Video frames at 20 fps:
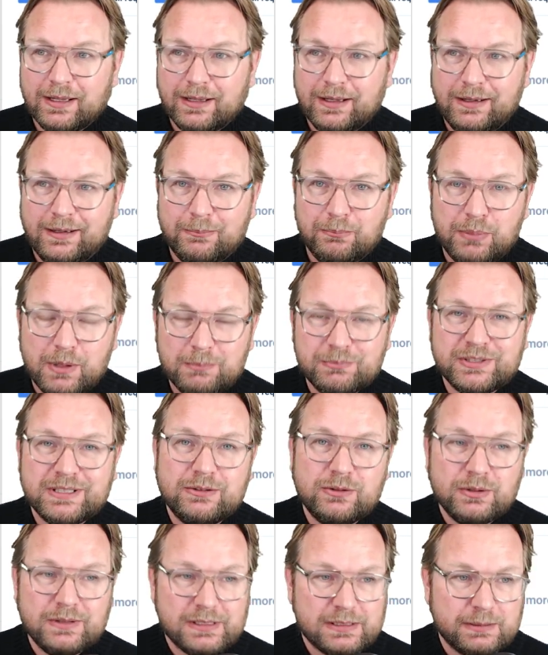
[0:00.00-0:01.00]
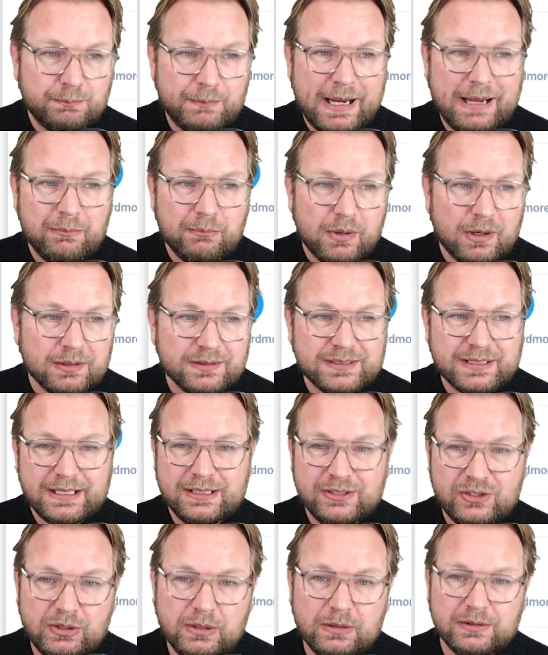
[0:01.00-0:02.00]
bumps into the spam box,
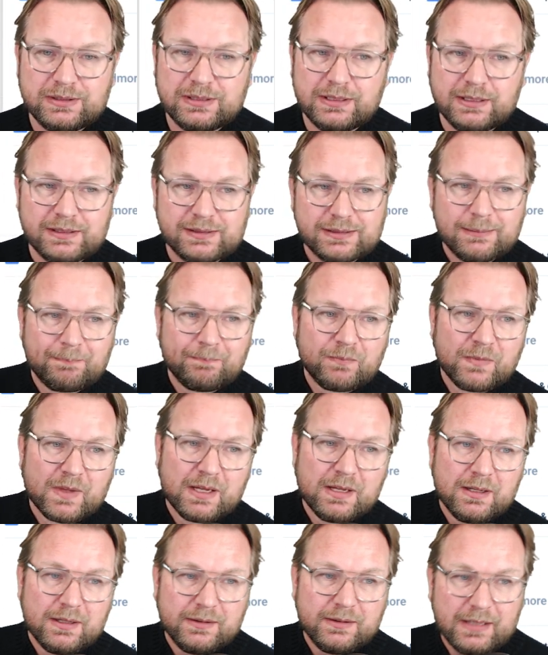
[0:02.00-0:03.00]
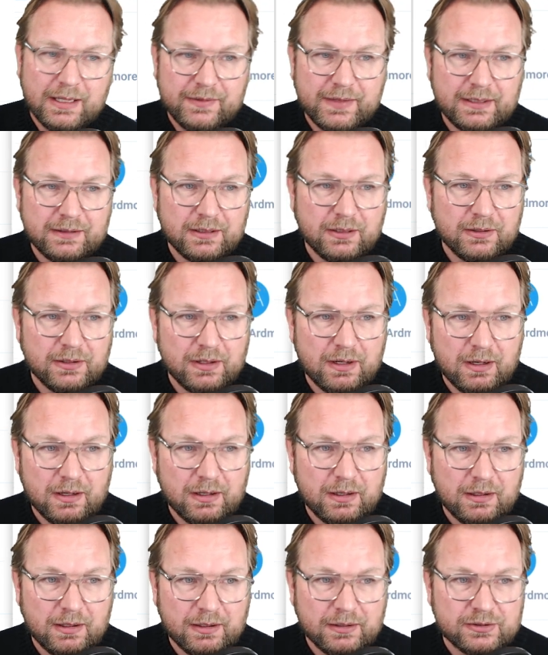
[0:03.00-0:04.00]
it's useless. Now then there
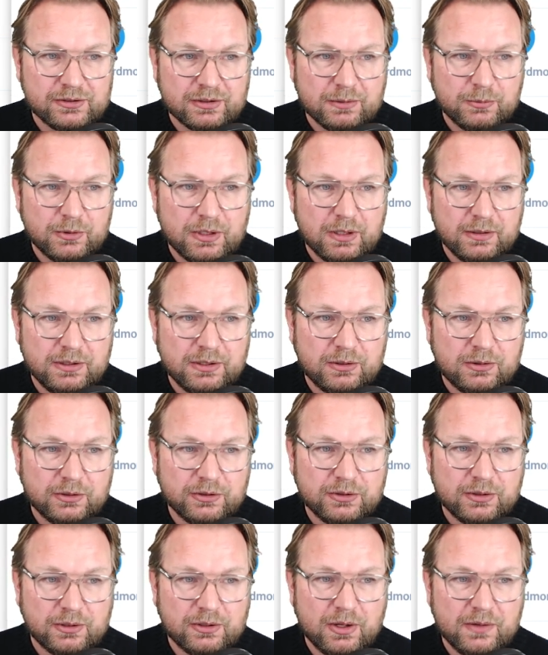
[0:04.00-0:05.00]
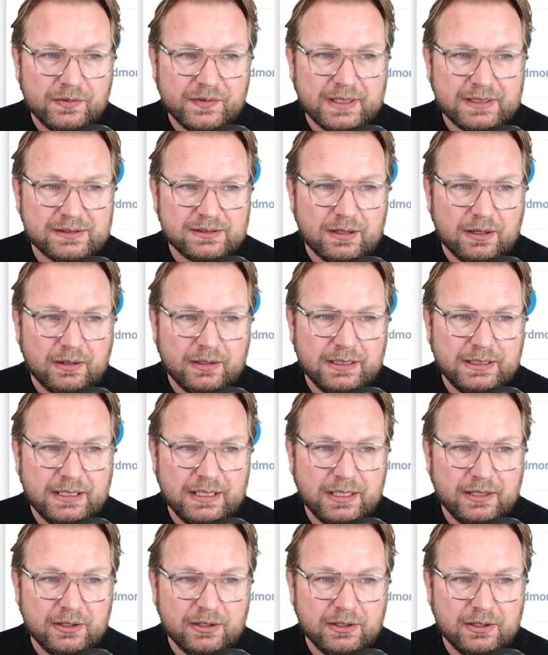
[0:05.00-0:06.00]
are some, your contacts are in
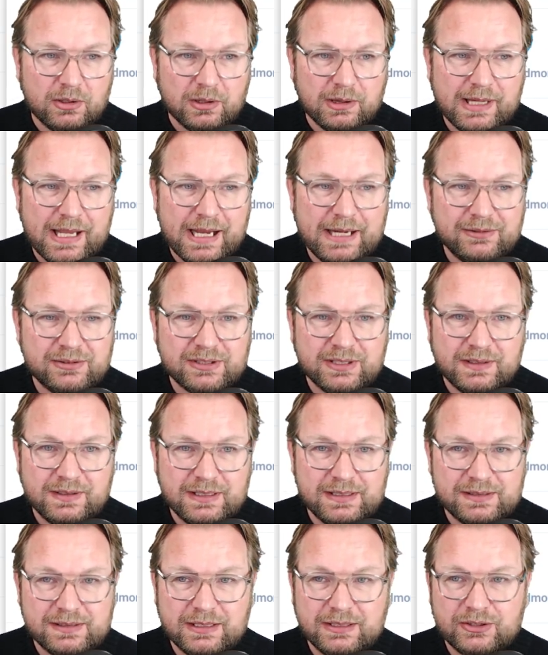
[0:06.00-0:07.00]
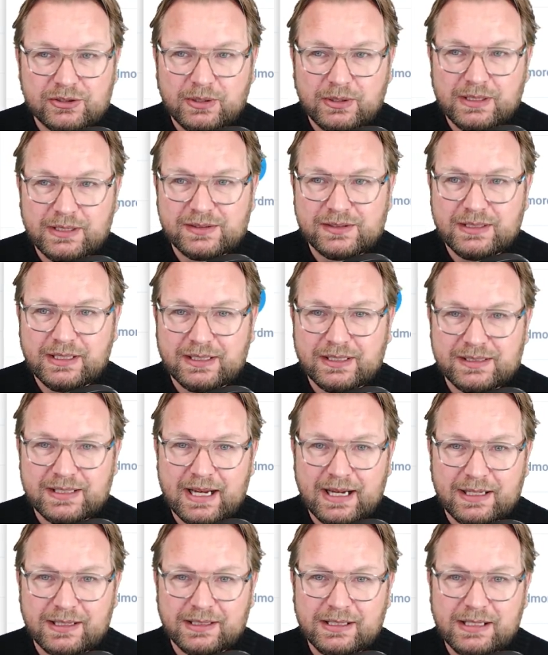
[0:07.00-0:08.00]
here, your live statistics, so you can see
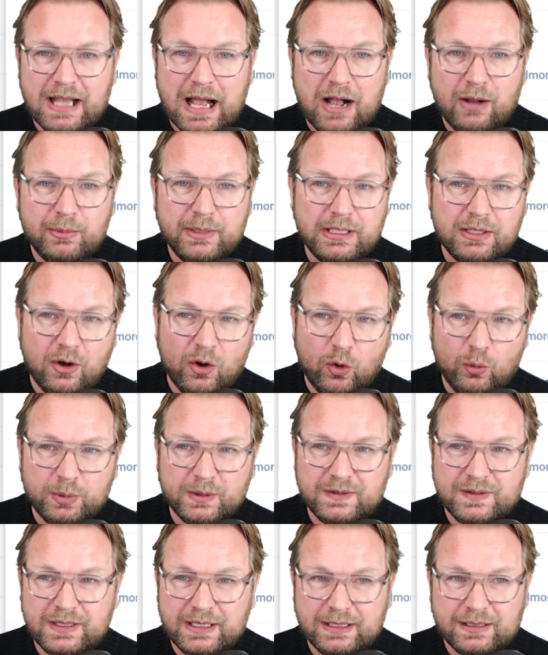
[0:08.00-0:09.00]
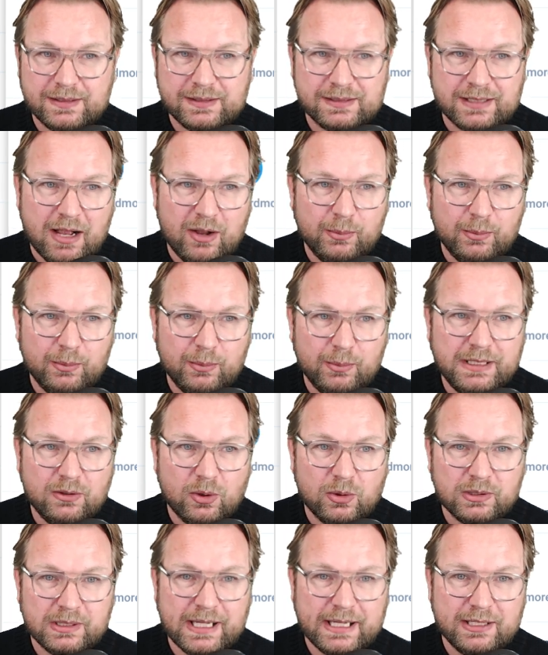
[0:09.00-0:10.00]
exactly how many open tickets, how many
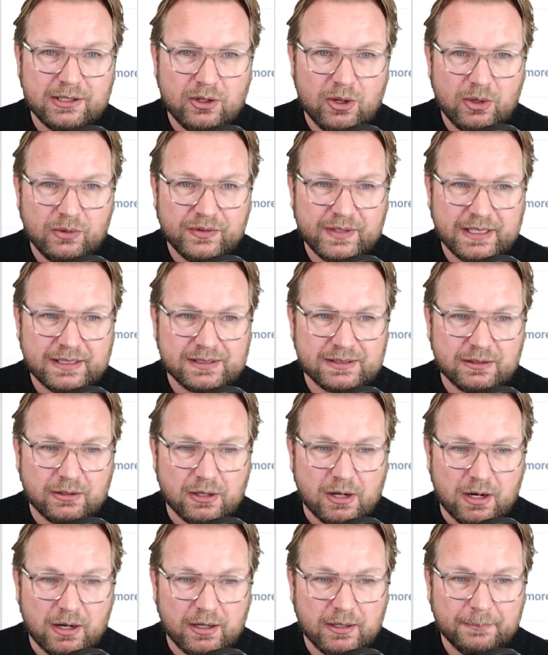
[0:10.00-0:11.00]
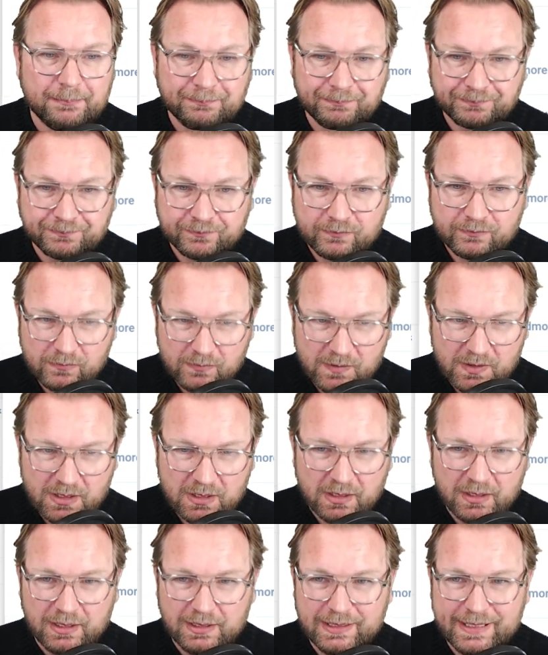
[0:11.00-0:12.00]
online contacts there are,
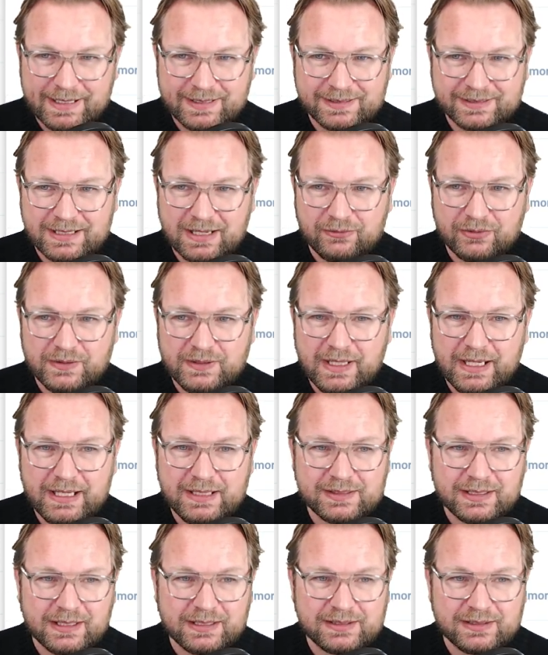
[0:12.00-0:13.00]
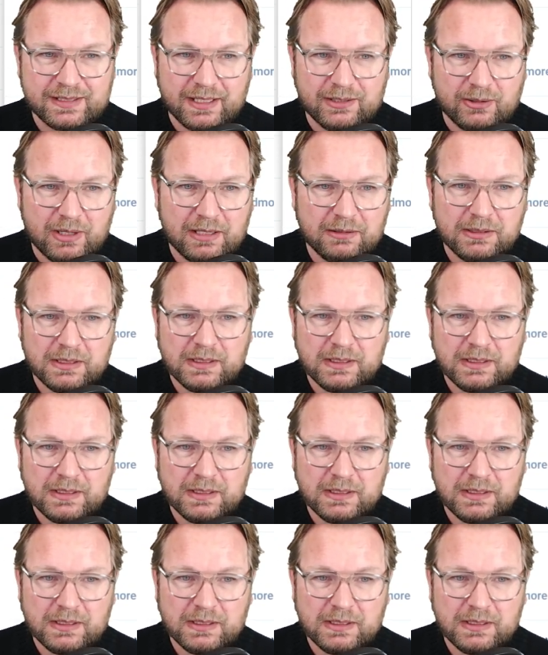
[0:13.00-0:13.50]
last 7 days, etc.